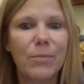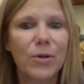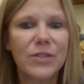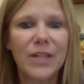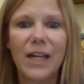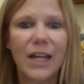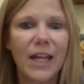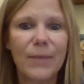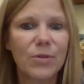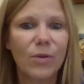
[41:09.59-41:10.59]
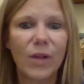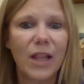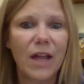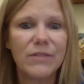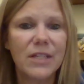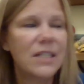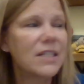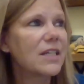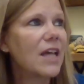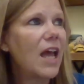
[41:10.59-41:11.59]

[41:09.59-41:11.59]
person, and he absolutely loves it